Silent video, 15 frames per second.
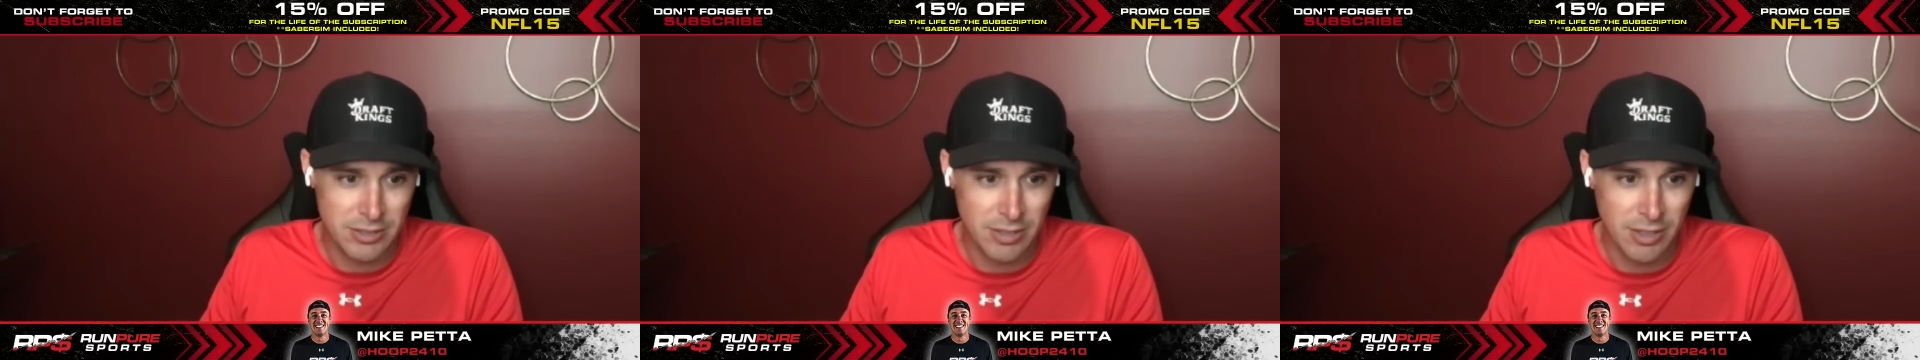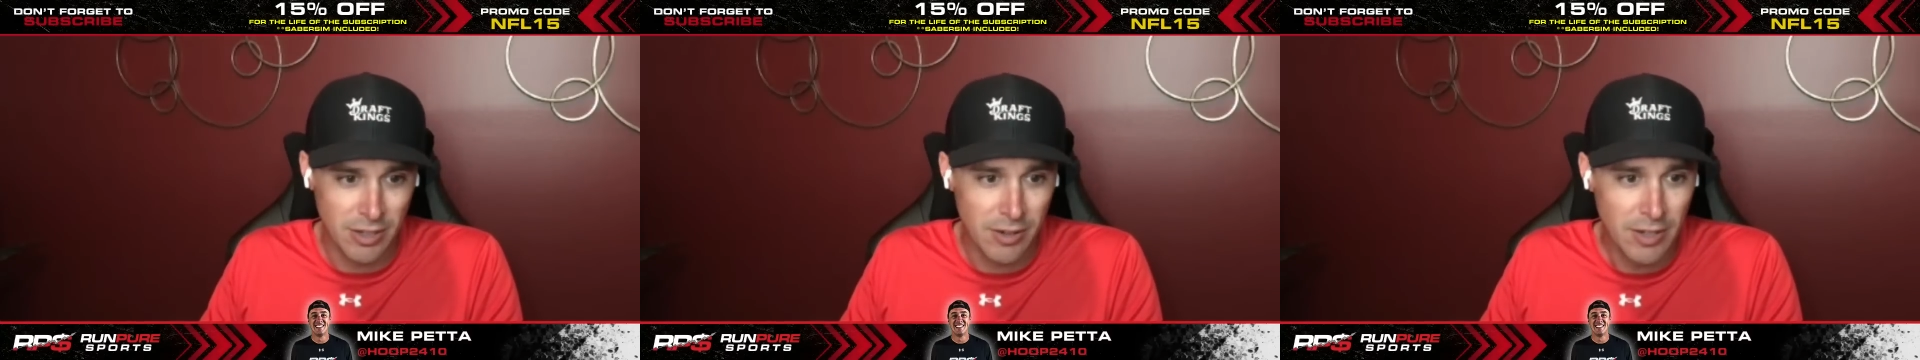
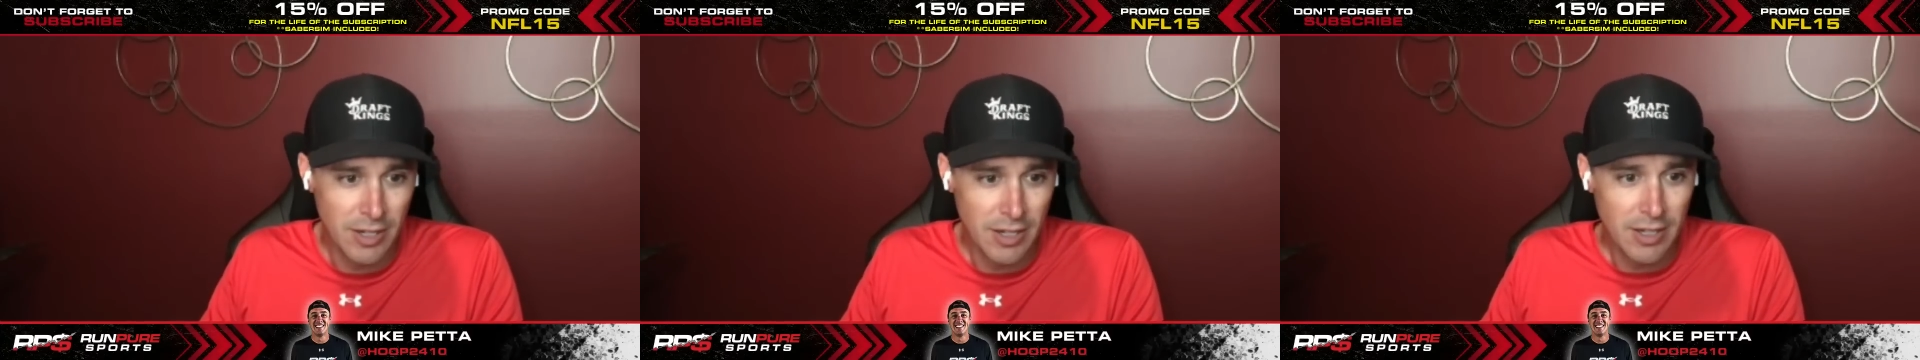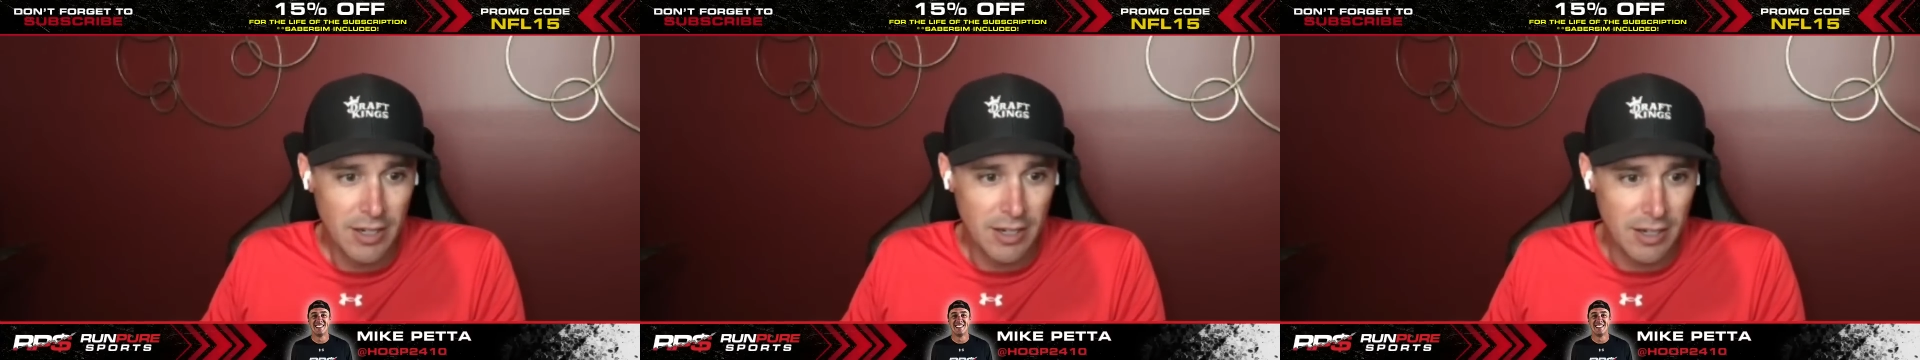So
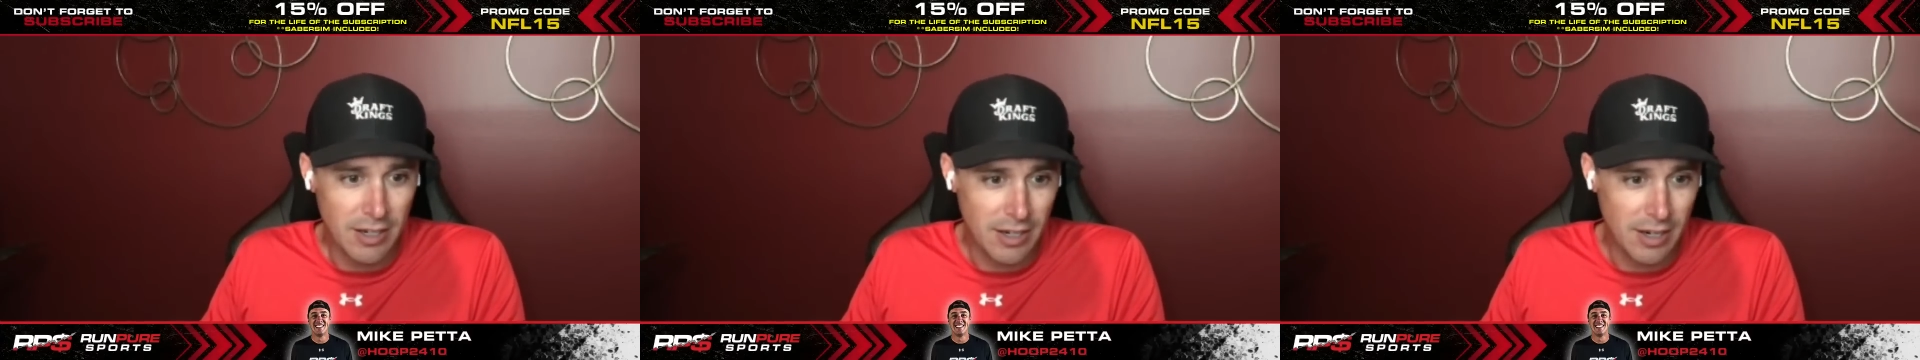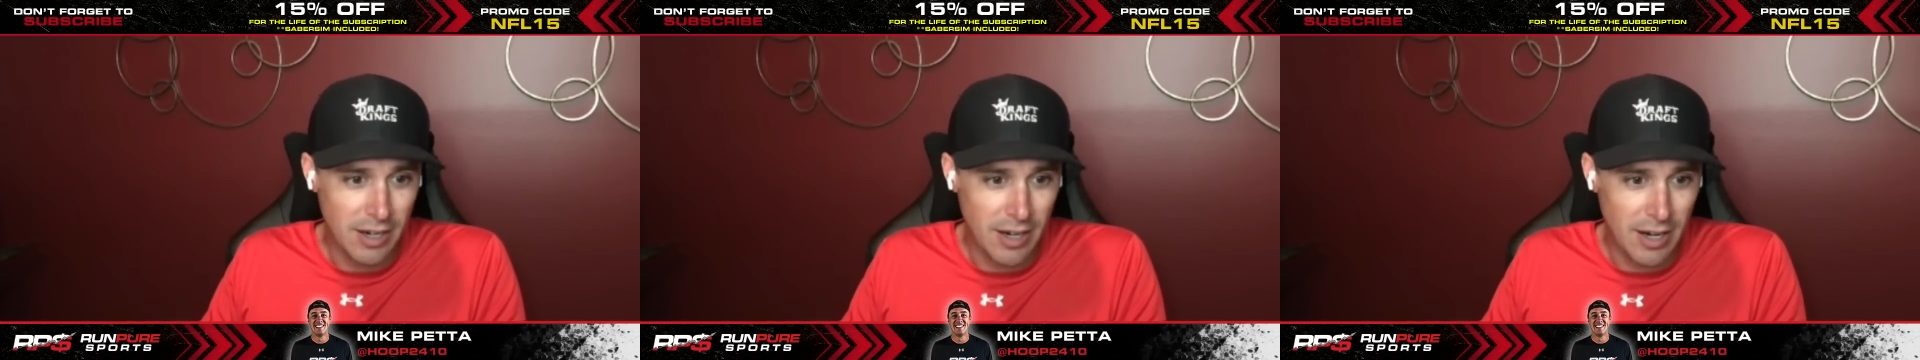
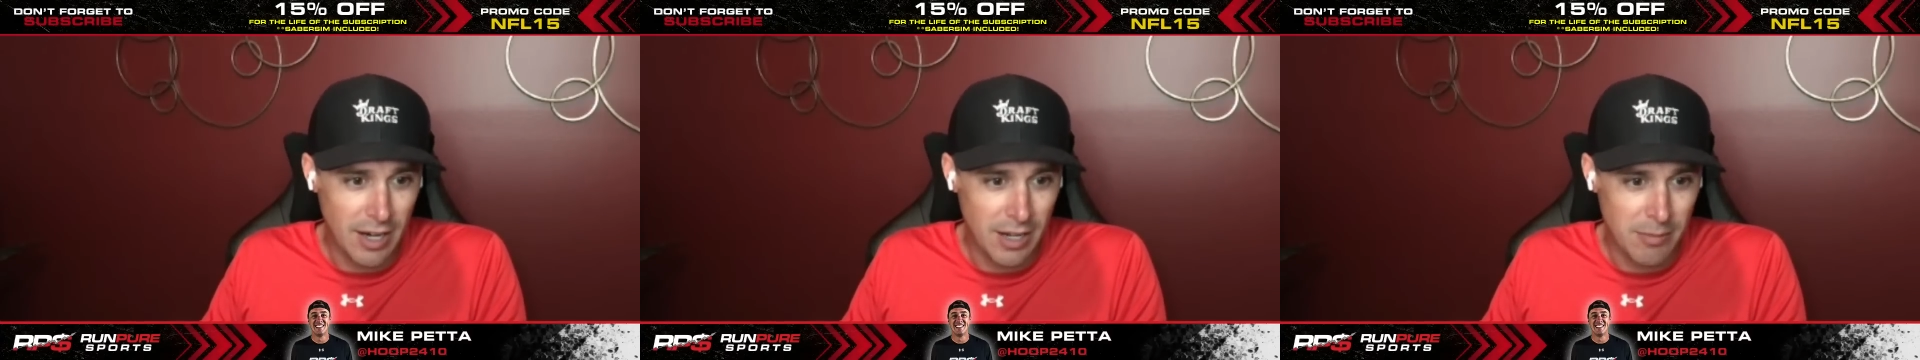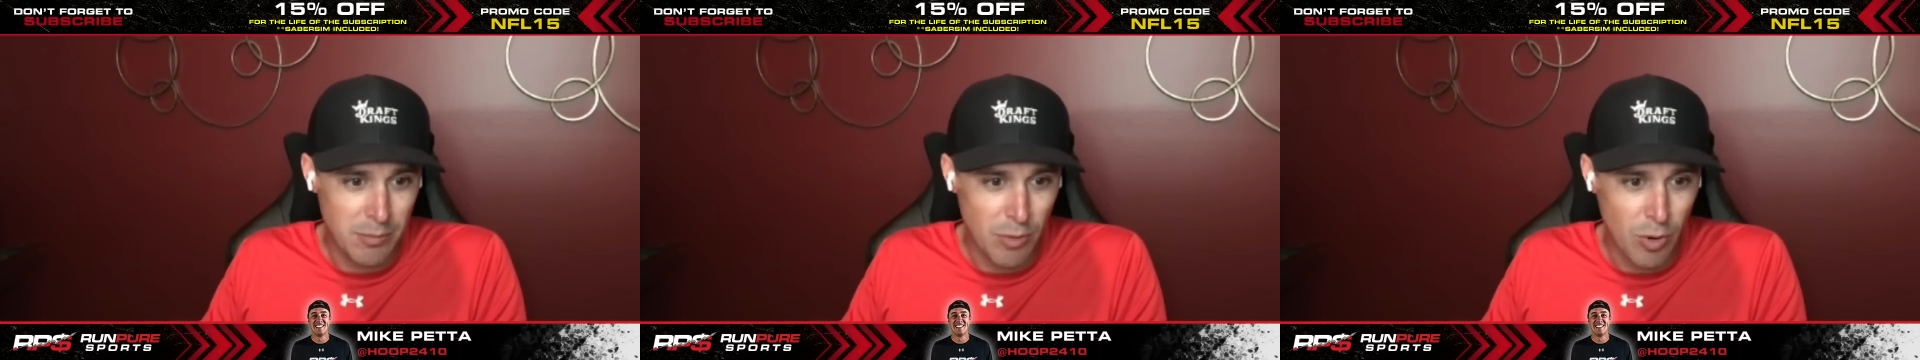
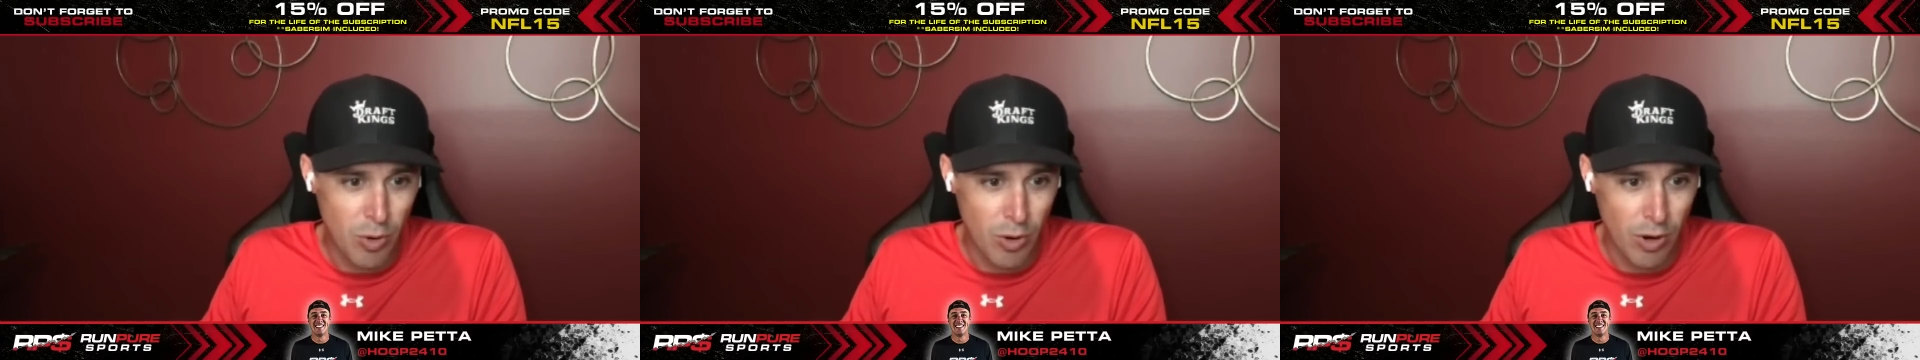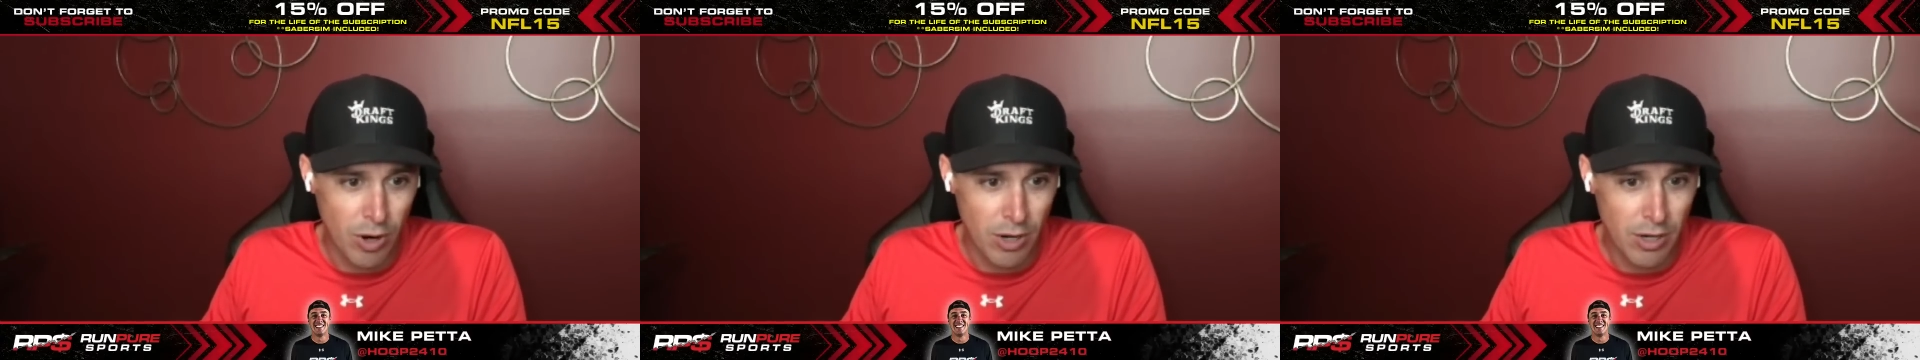on
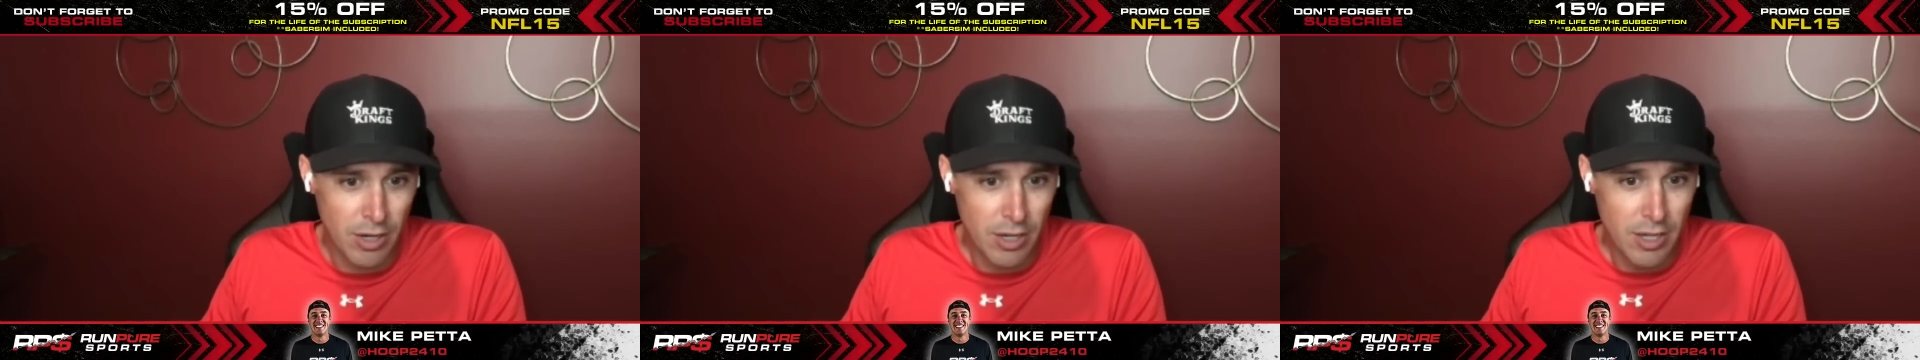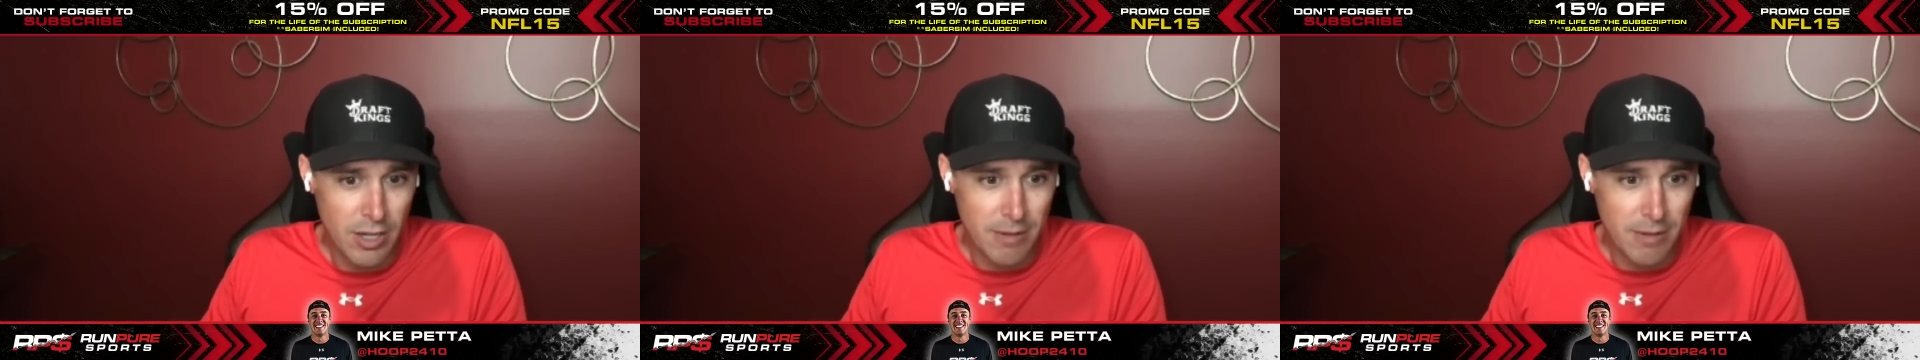Moore,